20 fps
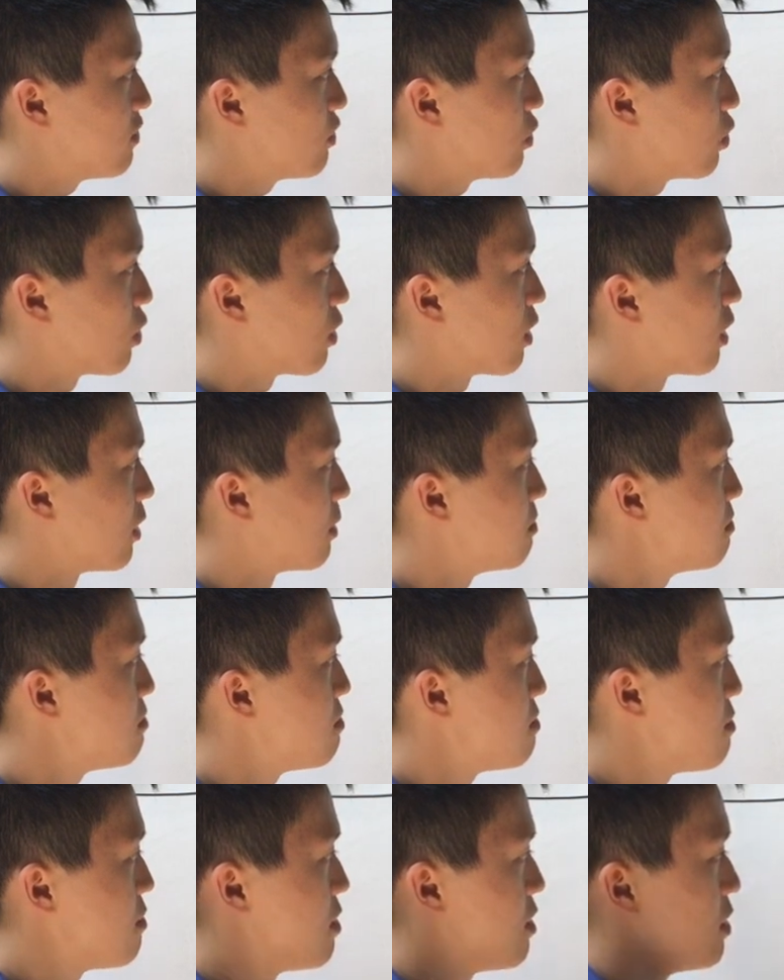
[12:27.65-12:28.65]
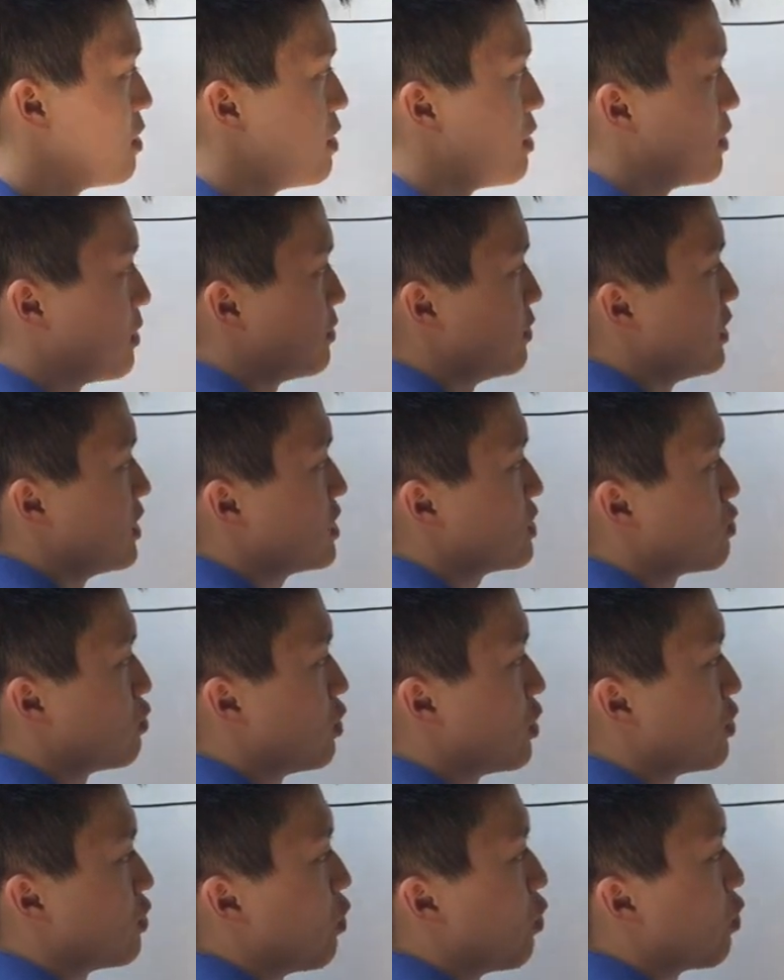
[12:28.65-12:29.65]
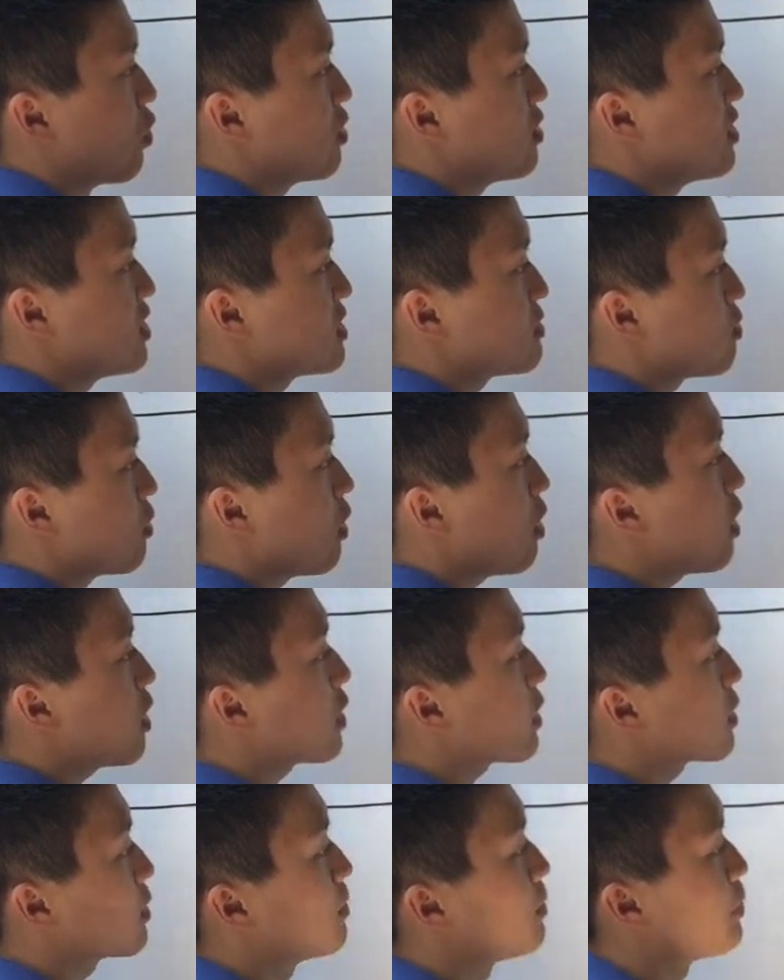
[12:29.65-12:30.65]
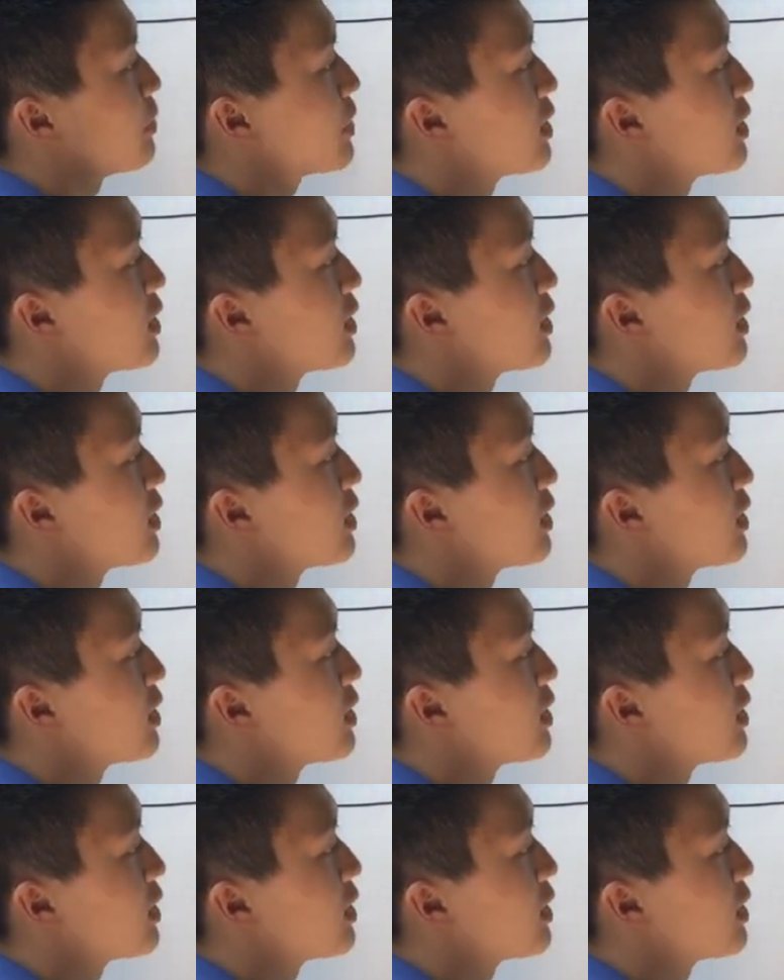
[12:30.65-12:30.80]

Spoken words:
for this one or this block.